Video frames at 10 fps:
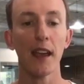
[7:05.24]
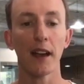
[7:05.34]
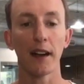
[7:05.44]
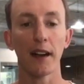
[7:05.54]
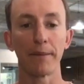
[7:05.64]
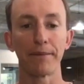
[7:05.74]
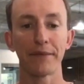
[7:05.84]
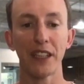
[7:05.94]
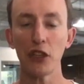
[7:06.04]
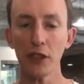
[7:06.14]
Um,
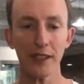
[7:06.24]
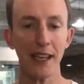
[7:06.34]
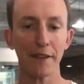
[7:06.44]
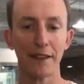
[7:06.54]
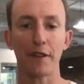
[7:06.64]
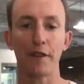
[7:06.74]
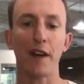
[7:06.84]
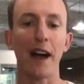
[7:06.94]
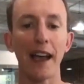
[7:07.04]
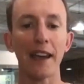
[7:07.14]
can you just kind of
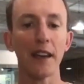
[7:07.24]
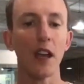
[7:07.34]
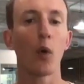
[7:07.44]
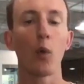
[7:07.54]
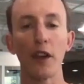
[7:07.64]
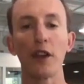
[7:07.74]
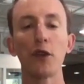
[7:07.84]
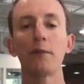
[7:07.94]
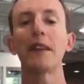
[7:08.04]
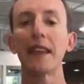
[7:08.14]
define what
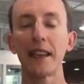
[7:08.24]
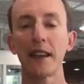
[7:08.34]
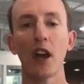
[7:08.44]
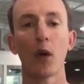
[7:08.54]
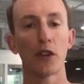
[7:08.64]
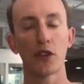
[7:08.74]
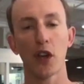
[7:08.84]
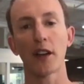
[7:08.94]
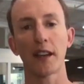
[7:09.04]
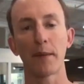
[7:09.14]
you mean when you're
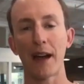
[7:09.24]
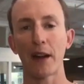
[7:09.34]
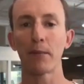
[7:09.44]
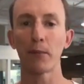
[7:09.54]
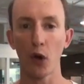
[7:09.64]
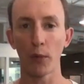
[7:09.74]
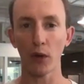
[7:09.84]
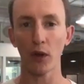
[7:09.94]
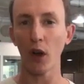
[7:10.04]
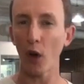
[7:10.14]
talking about a
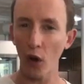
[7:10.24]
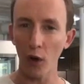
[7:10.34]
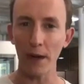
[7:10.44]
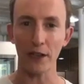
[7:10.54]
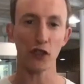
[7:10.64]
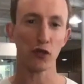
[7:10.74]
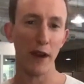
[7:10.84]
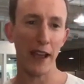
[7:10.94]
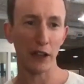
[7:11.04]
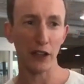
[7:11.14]
mobile home, a
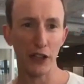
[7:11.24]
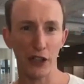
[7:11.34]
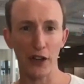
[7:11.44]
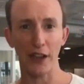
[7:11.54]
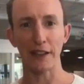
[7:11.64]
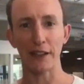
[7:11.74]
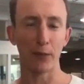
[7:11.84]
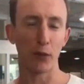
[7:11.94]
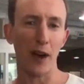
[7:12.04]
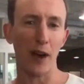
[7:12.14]
trailer, a
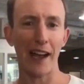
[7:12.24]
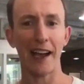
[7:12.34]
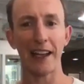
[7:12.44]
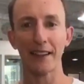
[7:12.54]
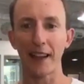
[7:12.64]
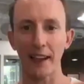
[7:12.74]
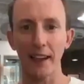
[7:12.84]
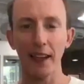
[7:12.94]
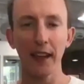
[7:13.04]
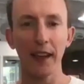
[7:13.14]
double wide, like
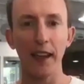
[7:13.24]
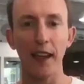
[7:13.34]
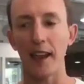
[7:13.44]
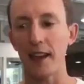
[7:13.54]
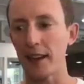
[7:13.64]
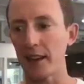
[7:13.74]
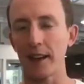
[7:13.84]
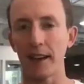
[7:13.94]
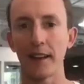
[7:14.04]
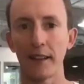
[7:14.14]
a
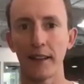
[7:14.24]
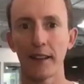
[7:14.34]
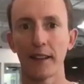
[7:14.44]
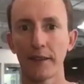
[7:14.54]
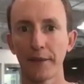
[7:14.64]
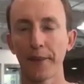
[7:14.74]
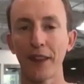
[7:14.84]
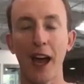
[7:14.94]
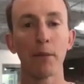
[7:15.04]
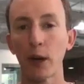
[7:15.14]
uh, you know,
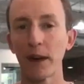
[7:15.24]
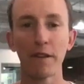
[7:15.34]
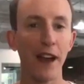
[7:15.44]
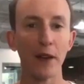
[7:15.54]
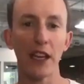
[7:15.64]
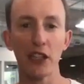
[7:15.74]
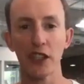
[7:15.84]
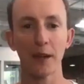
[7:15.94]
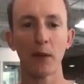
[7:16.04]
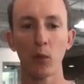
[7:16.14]
non-permanent
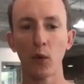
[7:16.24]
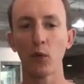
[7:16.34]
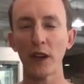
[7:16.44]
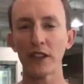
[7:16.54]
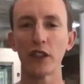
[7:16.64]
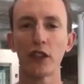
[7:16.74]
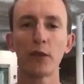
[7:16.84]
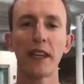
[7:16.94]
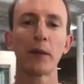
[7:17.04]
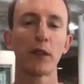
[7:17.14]
foundation? I mean, wh- what do you
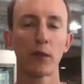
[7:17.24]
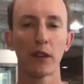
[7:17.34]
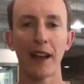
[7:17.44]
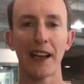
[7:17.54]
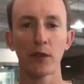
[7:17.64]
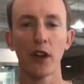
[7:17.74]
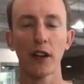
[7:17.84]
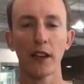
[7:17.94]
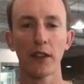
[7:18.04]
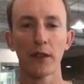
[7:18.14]
mean when we're as we're
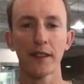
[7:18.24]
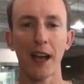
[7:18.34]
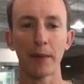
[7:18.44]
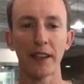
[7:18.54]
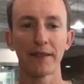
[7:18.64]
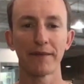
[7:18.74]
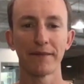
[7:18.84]
talking through this topic?